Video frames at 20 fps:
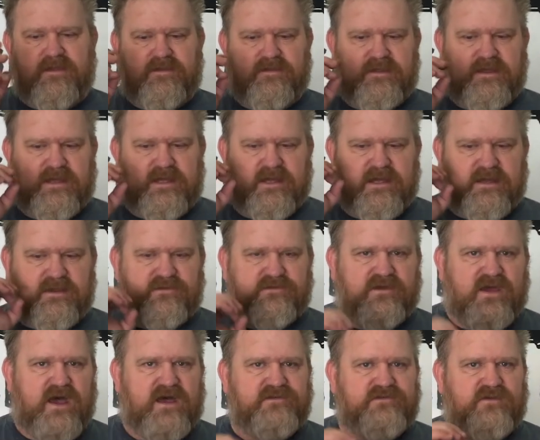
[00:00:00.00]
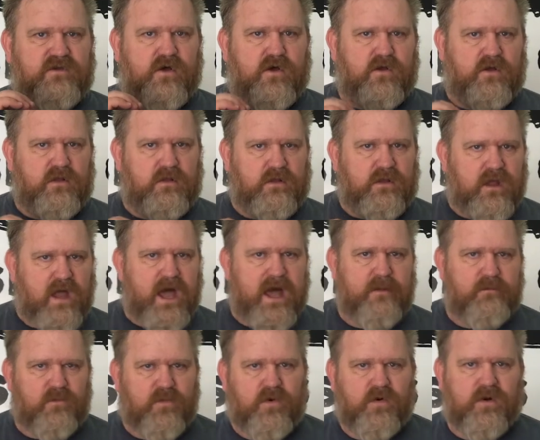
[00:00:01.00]
the exhaust a
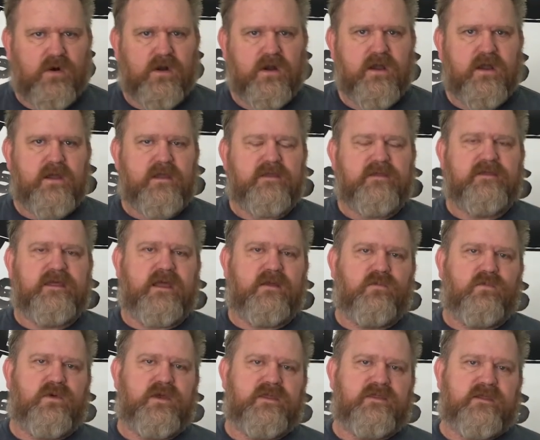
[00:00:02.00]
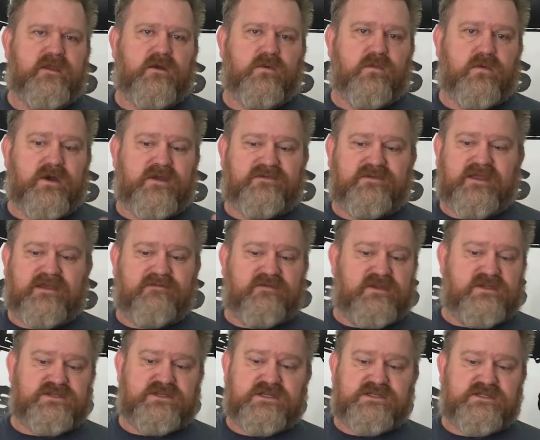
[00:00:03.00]
lot more than when there was
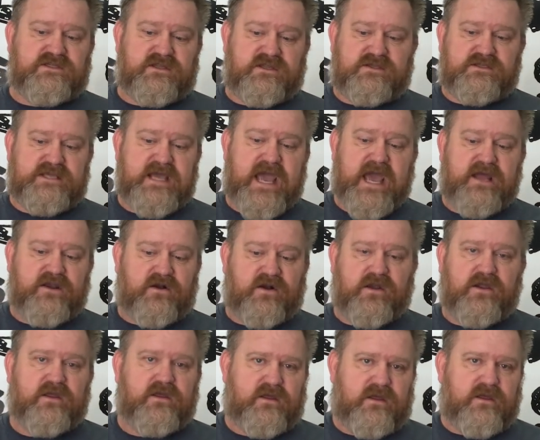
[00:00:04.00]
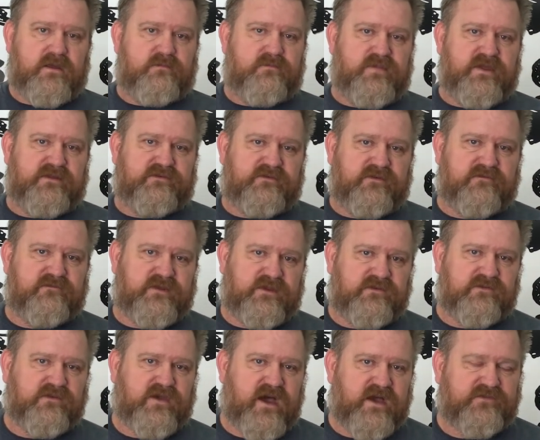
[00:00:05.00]
even just the tattered bits of
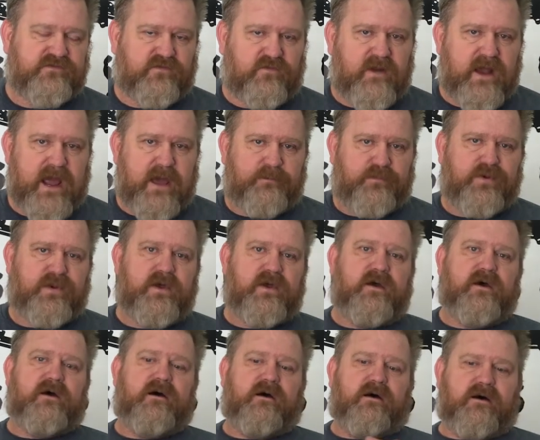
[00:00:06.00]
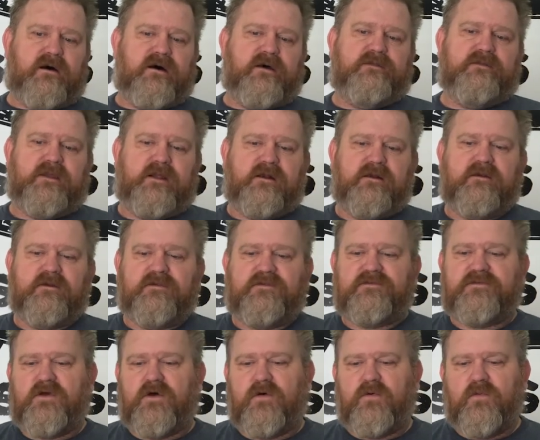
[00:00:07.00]
exhaust wrap on there.
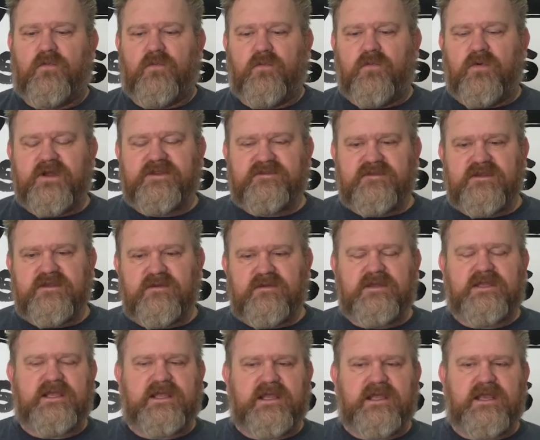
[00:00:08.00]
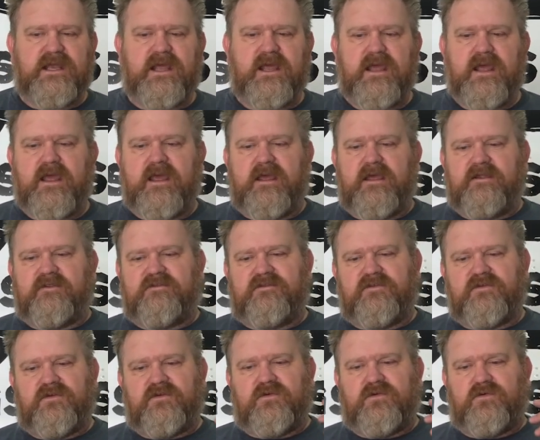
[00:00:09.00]
So what do you need
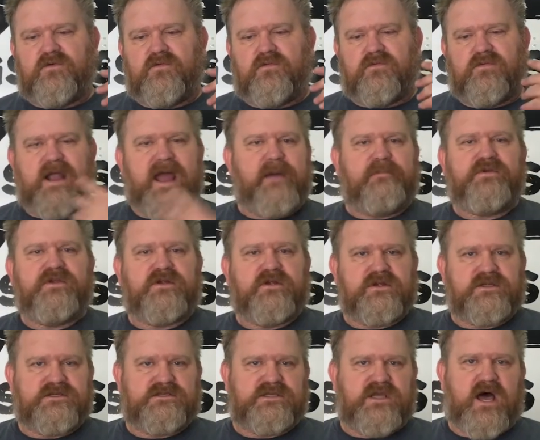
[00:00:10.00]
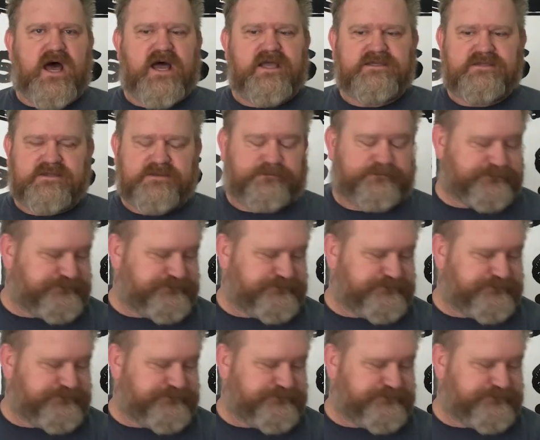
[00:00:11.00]
to wrap your exhaust?